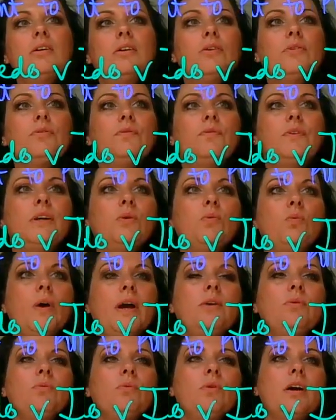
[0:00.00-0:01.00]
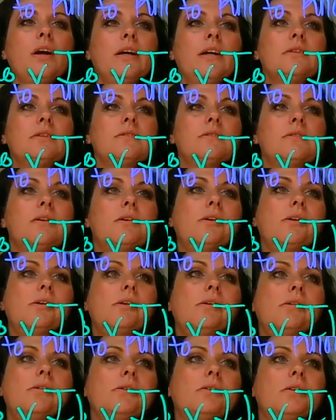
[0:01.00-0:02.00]
v. Wainwright.
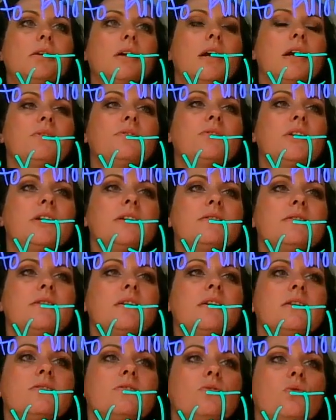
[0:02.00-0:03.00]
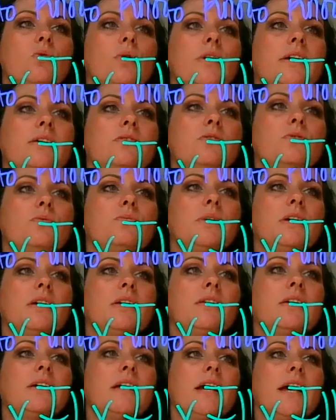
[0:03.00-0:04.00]
And this is going to be
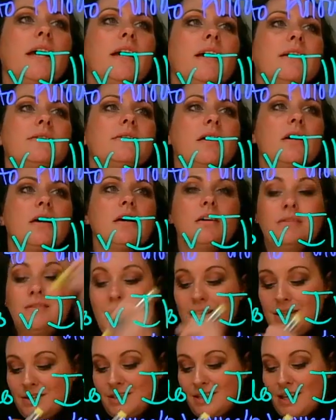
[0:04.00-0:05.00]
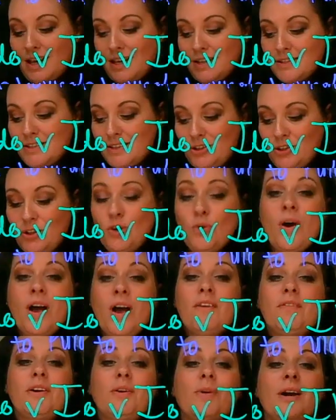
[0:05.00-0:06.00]
the case that says you
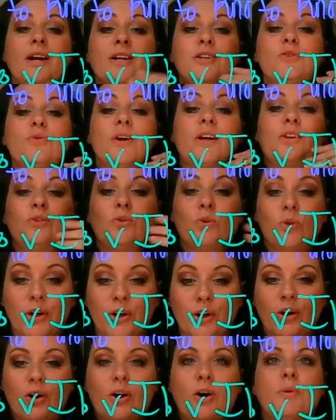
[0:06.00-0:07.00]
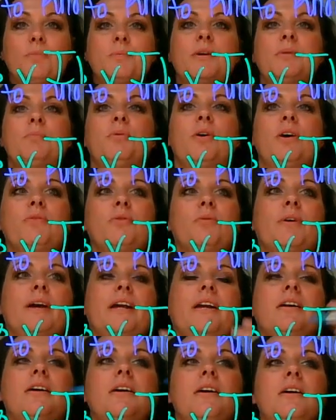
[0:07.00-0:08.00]
have a right to a lawyer. All people have the
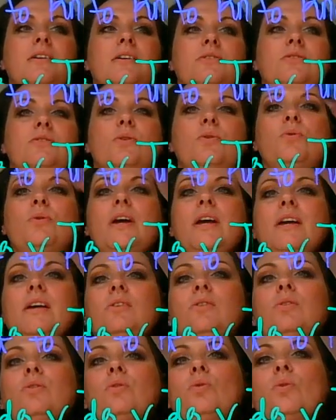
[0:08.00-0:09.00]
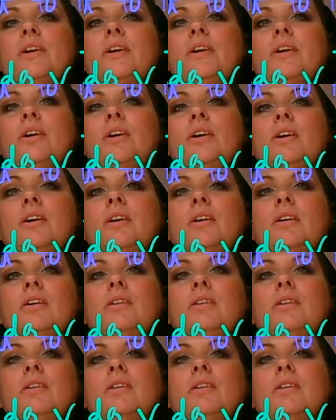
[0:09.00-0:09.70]
right to a lawyer.